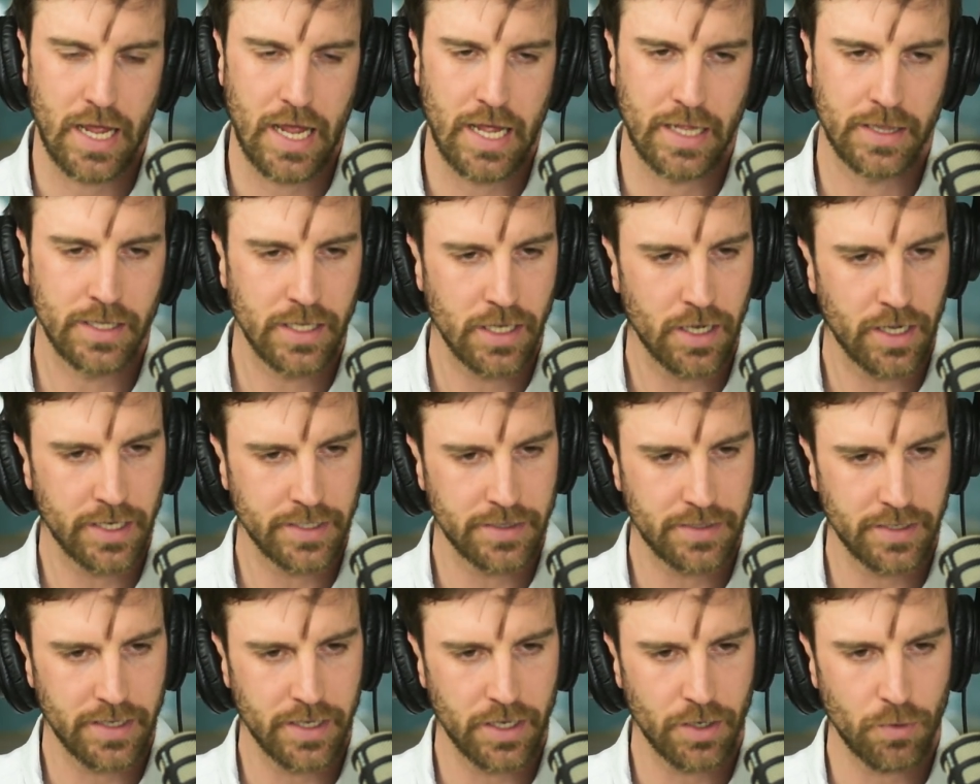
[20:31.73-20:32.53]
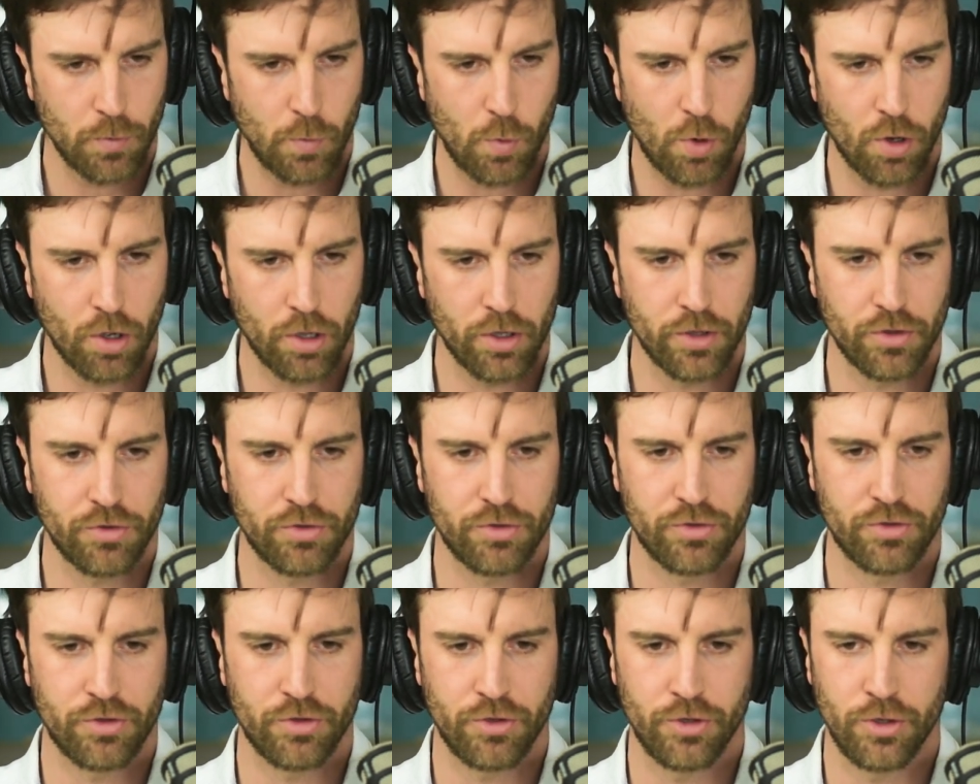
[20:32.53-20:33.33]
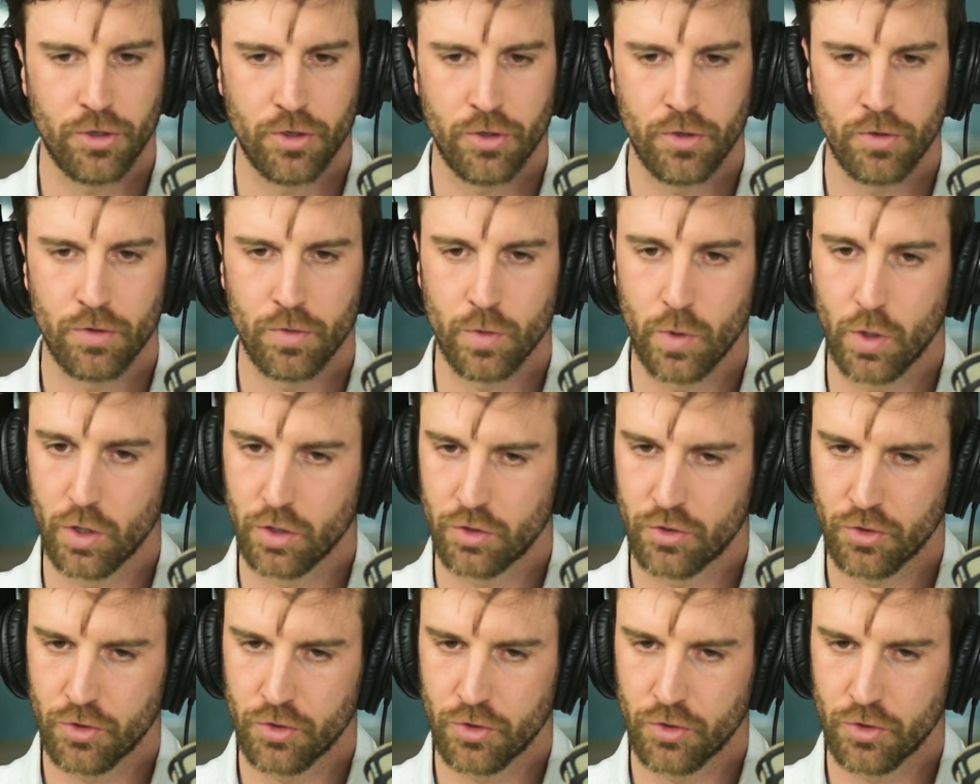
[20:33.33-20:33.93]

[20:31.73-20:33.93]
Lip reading: And the idea was to